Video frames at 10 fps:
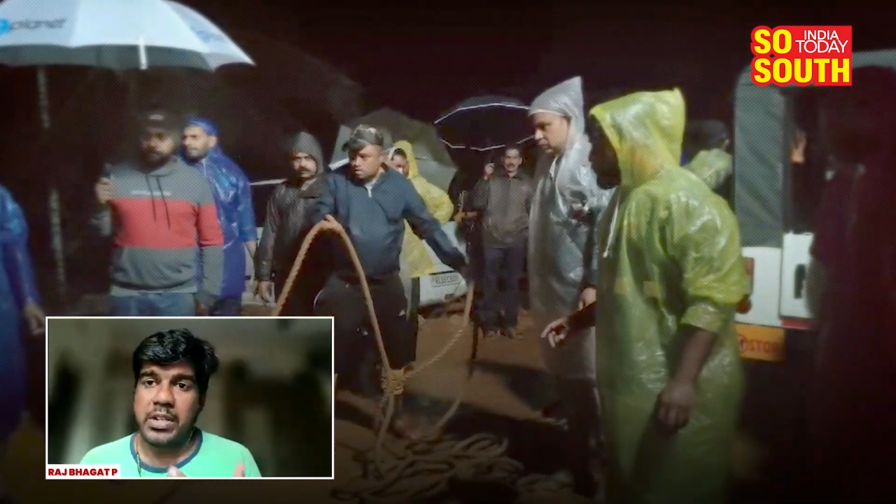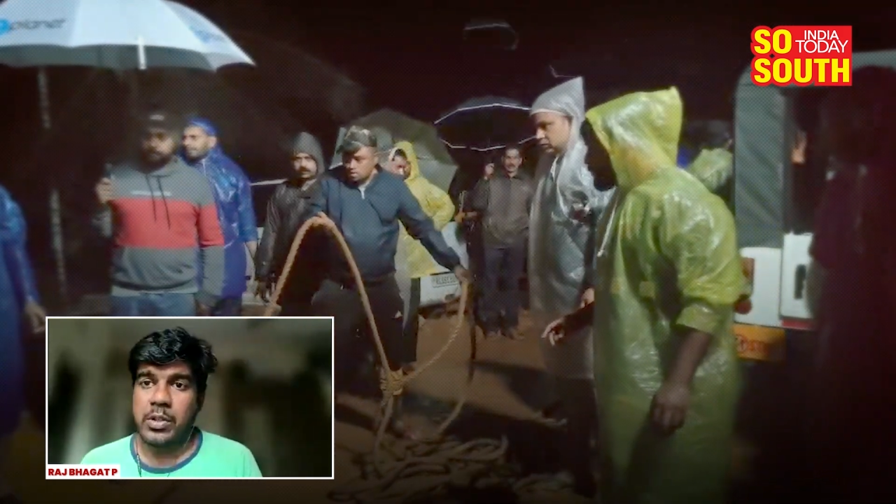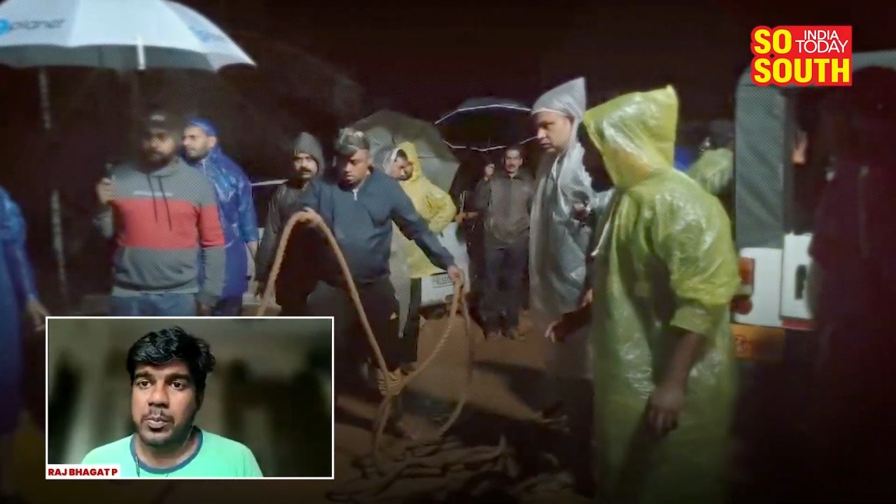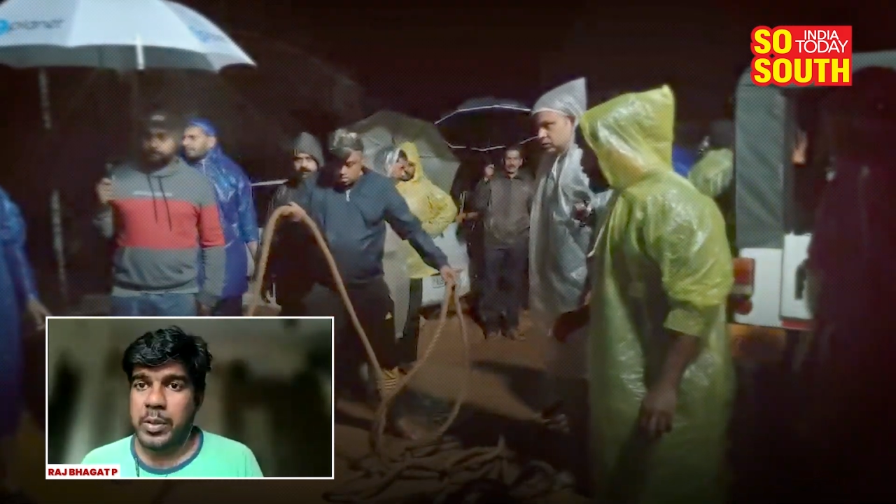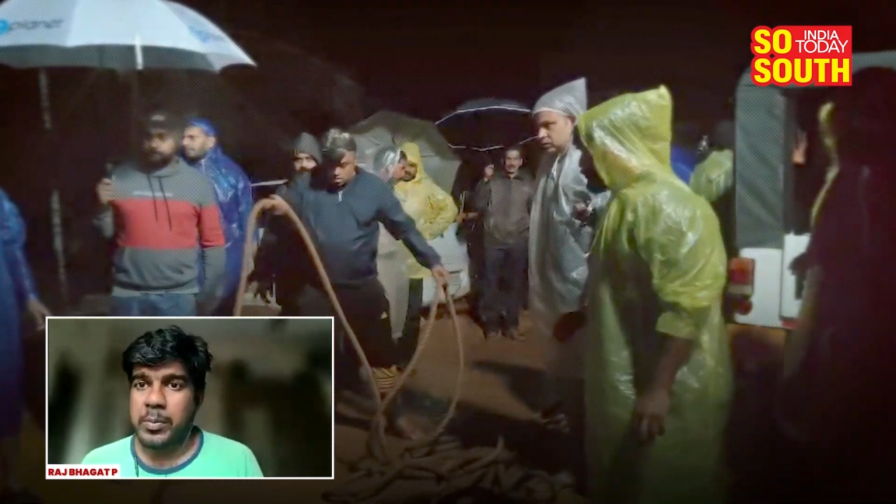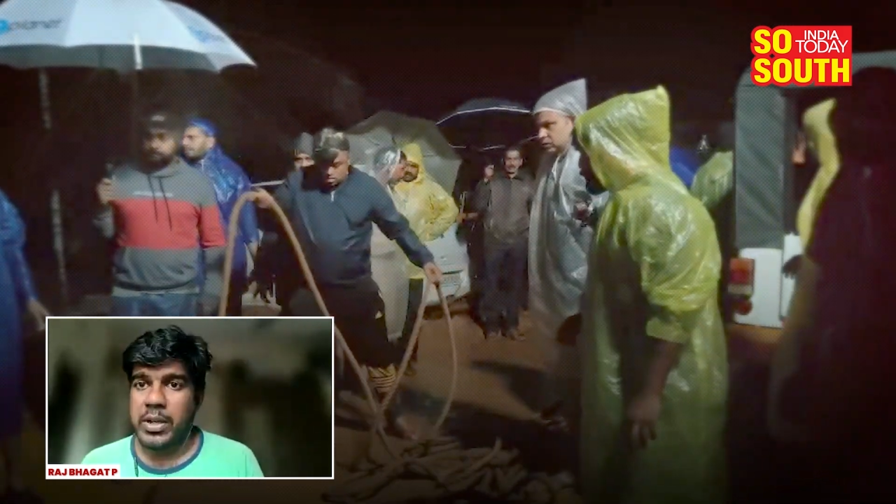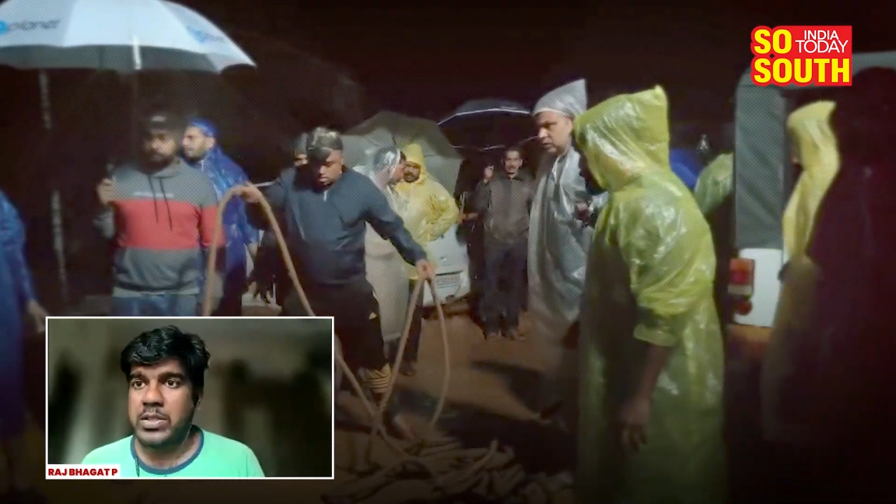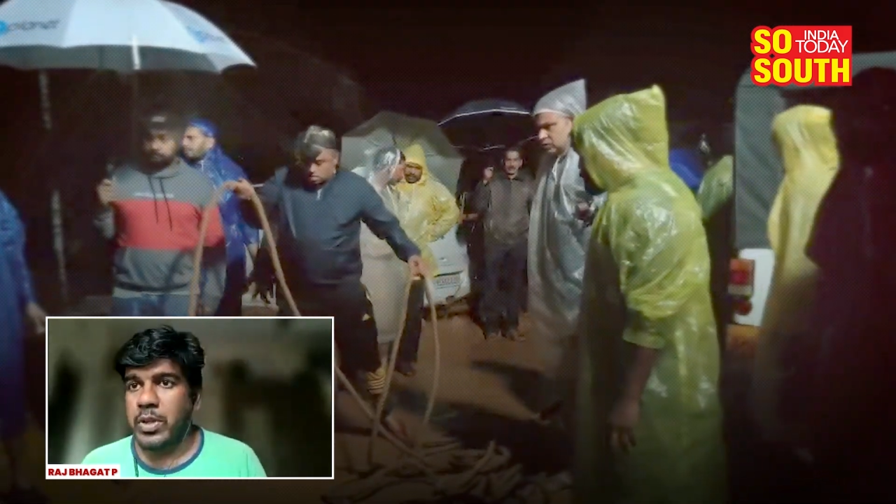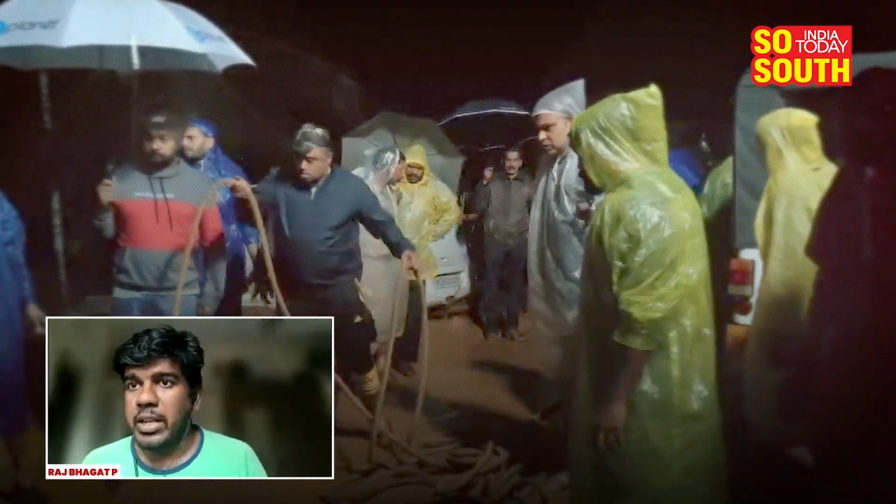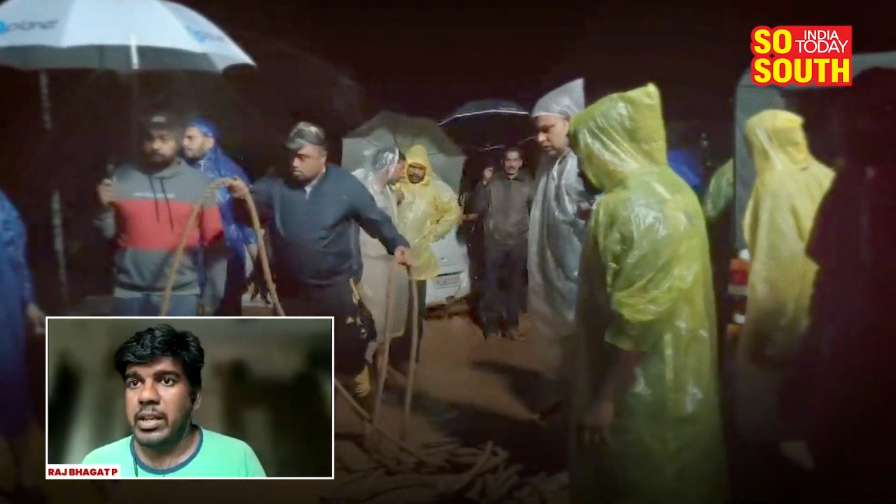to people as
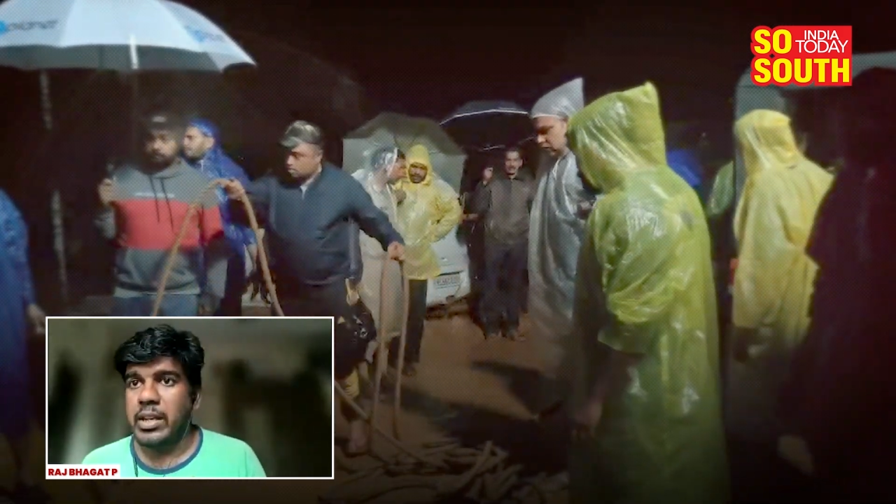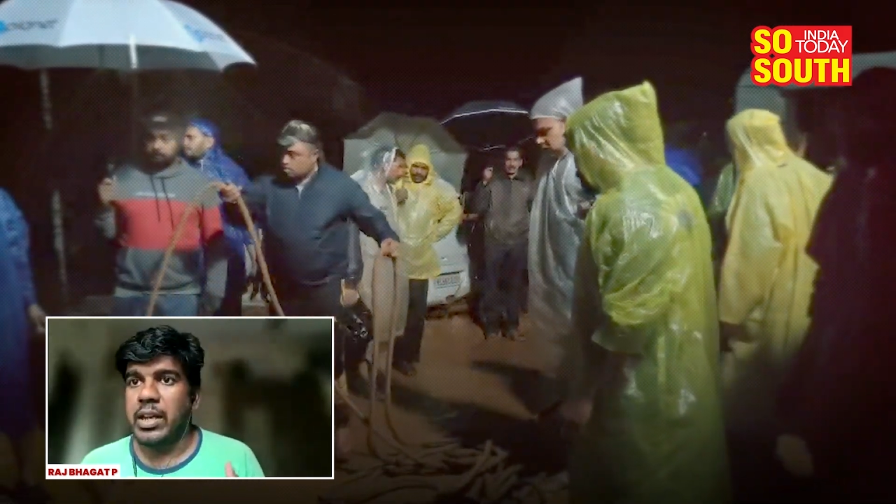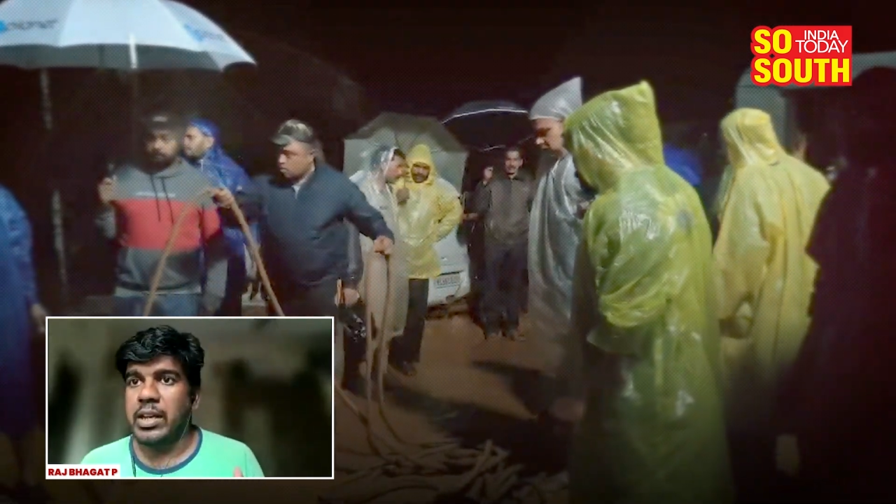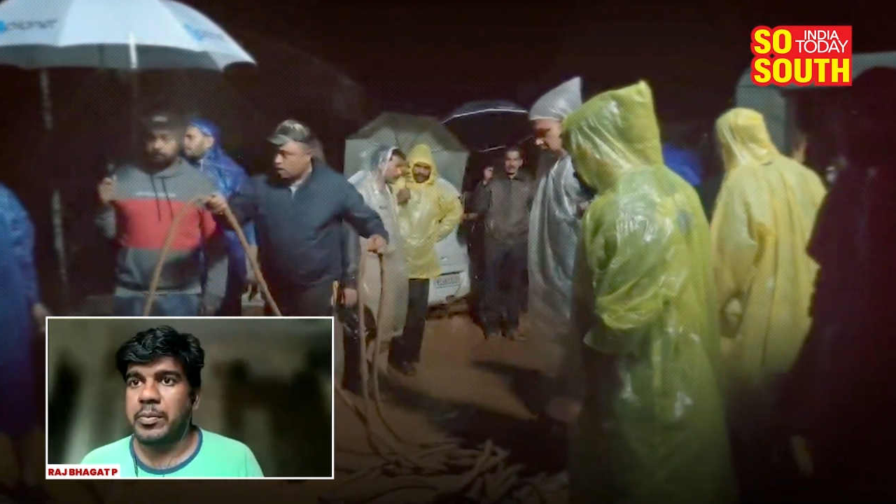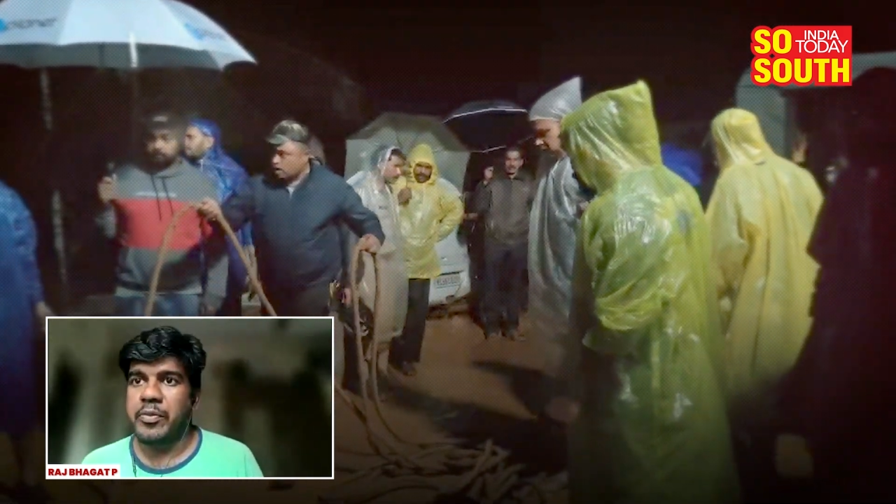well,